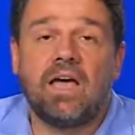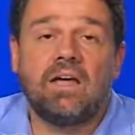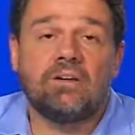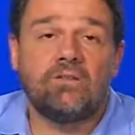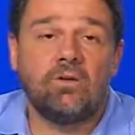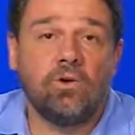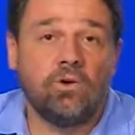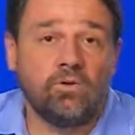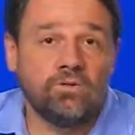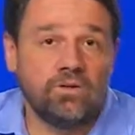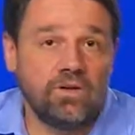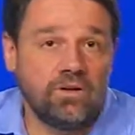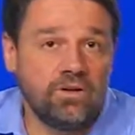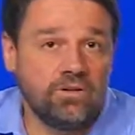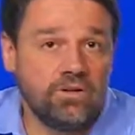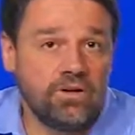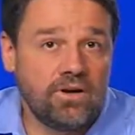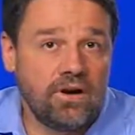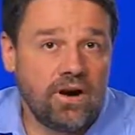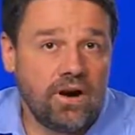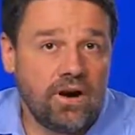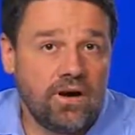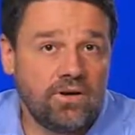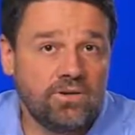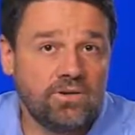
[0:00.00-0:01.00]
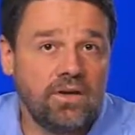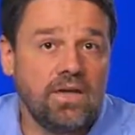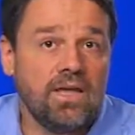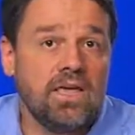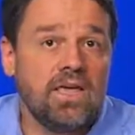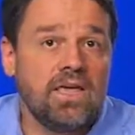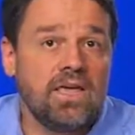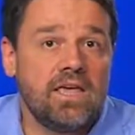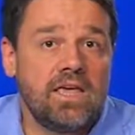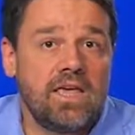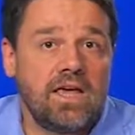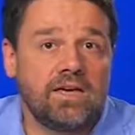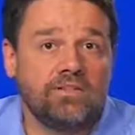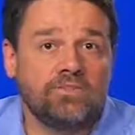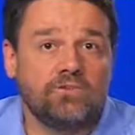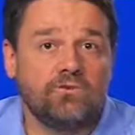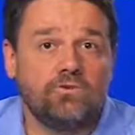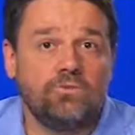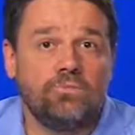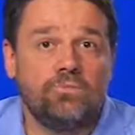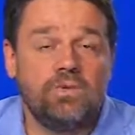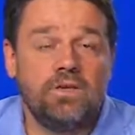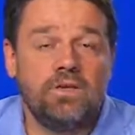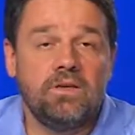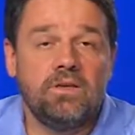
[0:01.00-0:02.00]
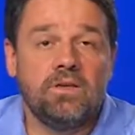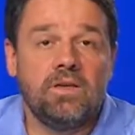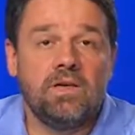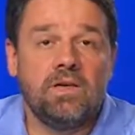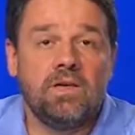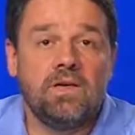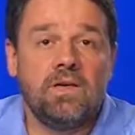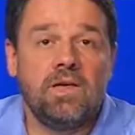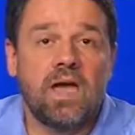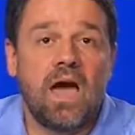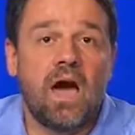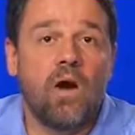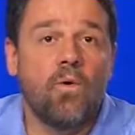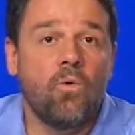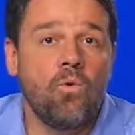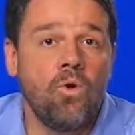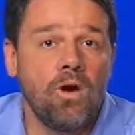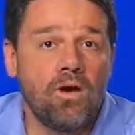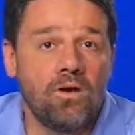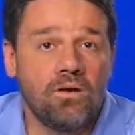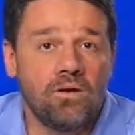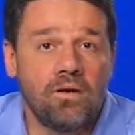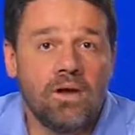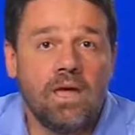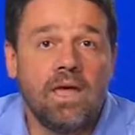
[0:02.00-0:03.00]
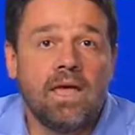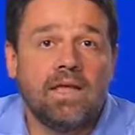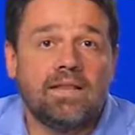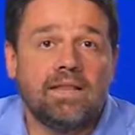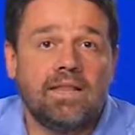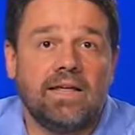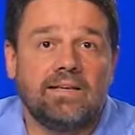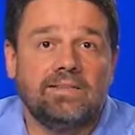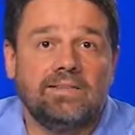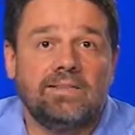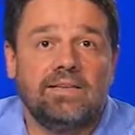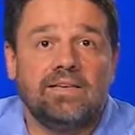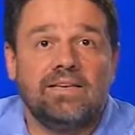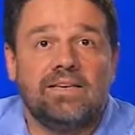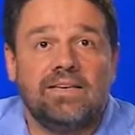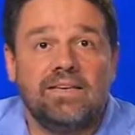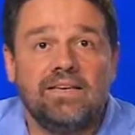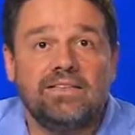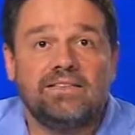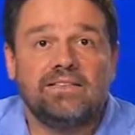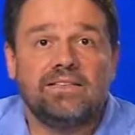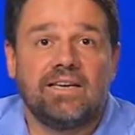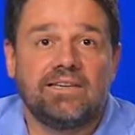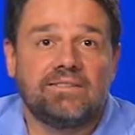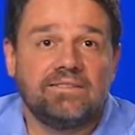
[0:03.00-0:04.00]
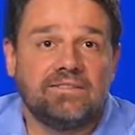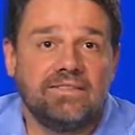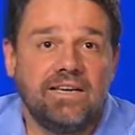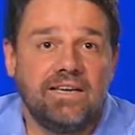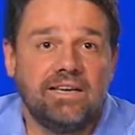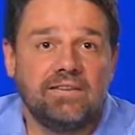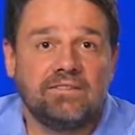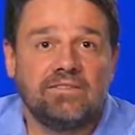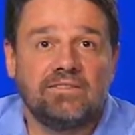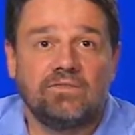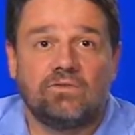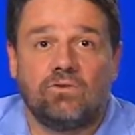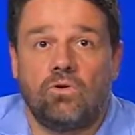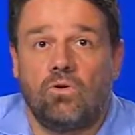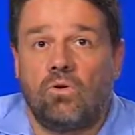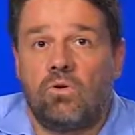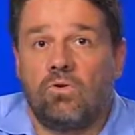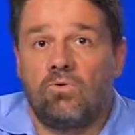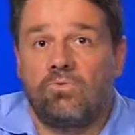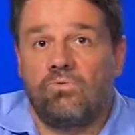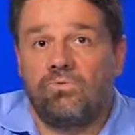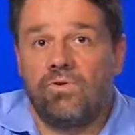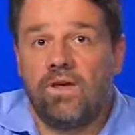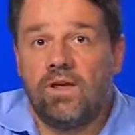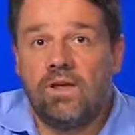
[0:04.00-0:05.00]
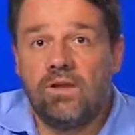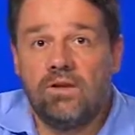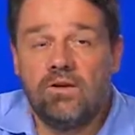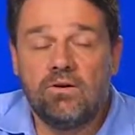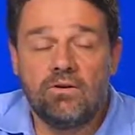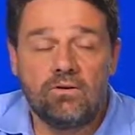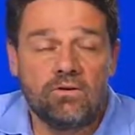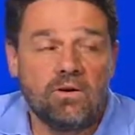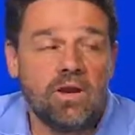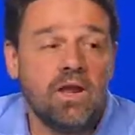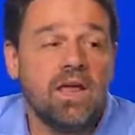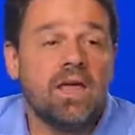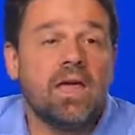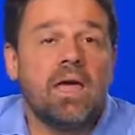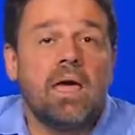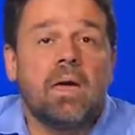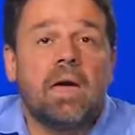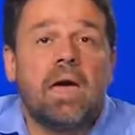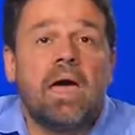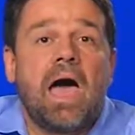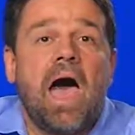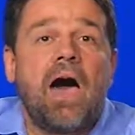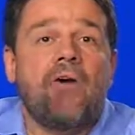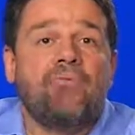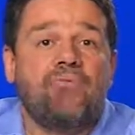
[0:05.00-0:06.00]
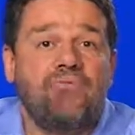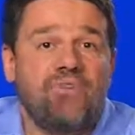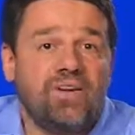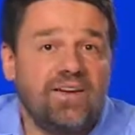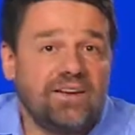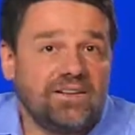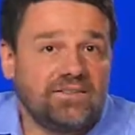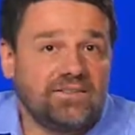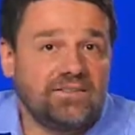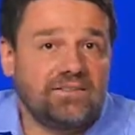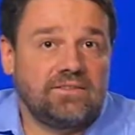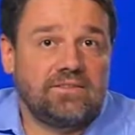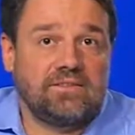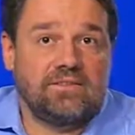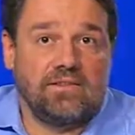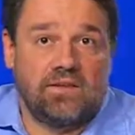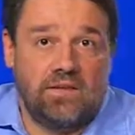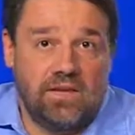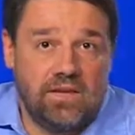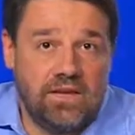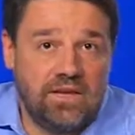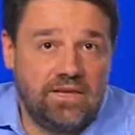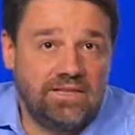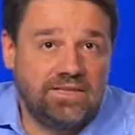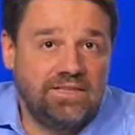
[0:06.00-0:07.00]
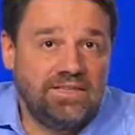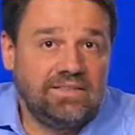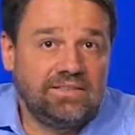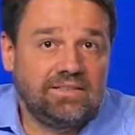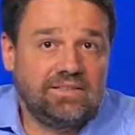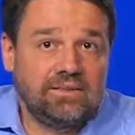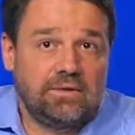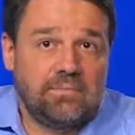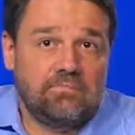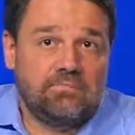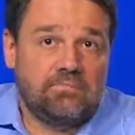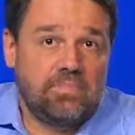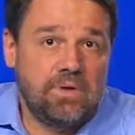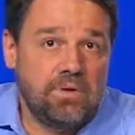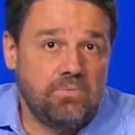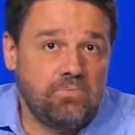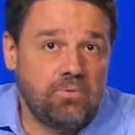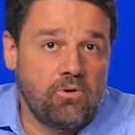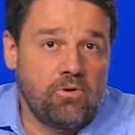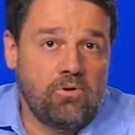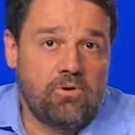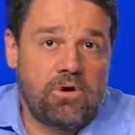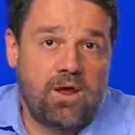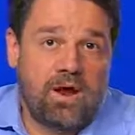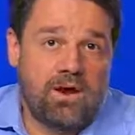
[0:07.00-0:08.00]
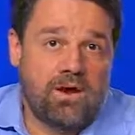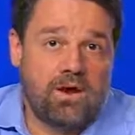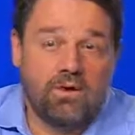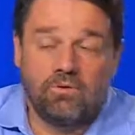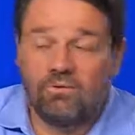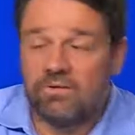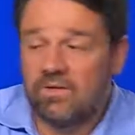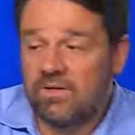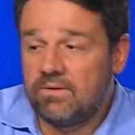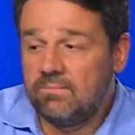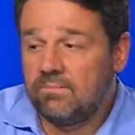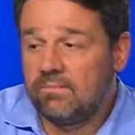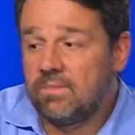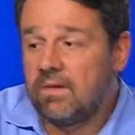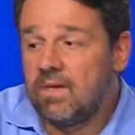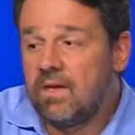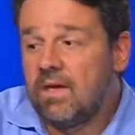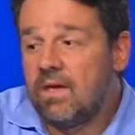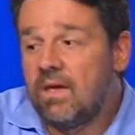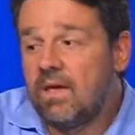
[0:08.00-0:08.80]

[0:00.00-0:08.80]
And on the other hand, he has to be aware that his success or failure affects these people around him.